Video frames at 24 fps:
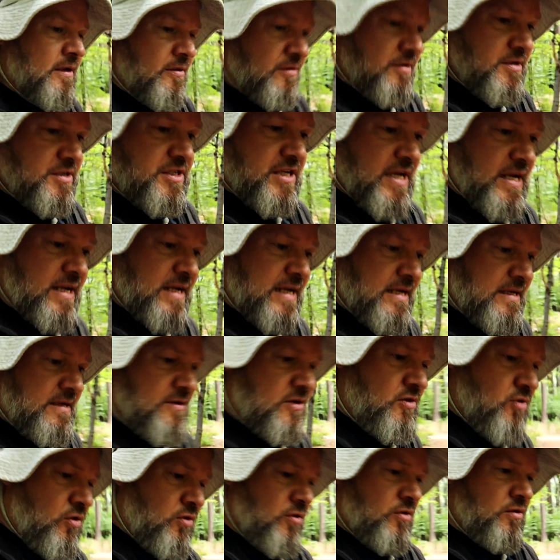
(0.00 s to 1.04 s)
is a
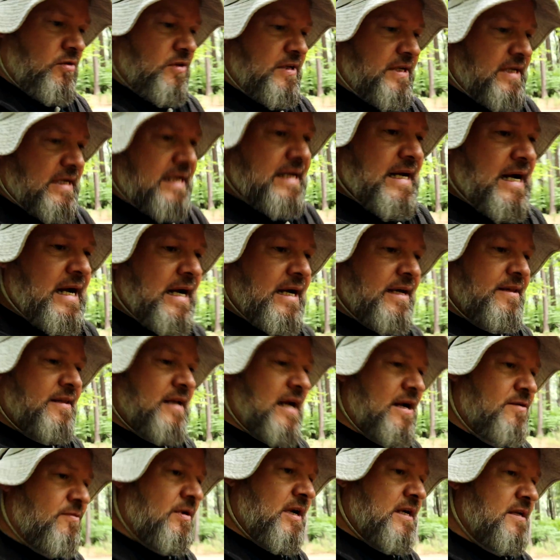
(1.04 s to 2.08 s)
girl and a guy that
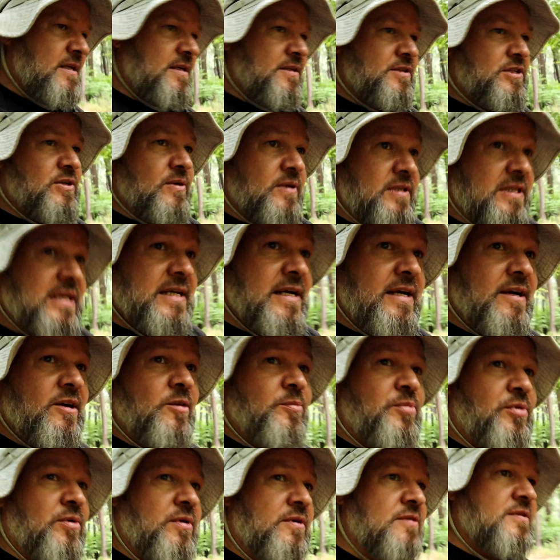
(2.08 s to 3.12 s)
I ran into at the
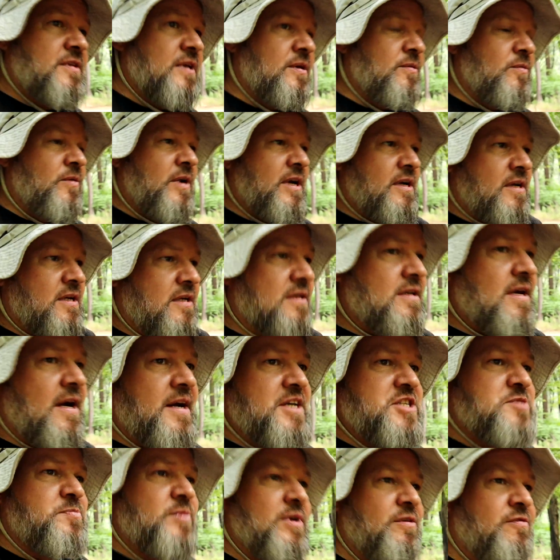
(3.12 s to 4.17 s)
airport that
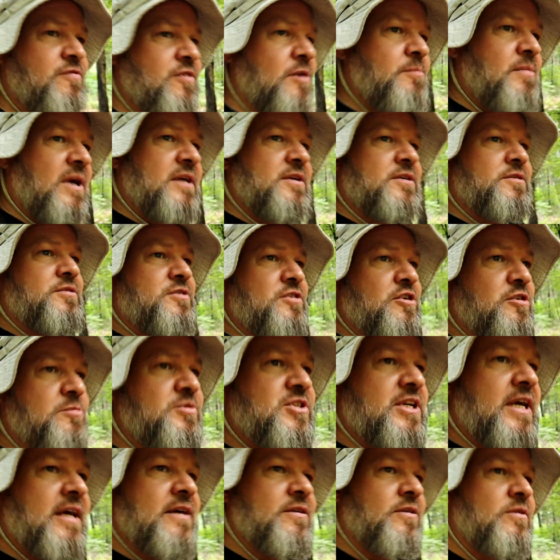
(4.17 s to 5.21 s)
recognized me from my YouTube
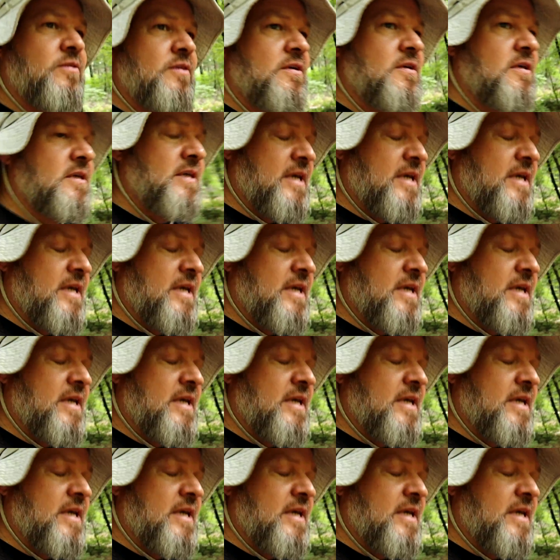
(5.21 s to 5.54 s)
channel.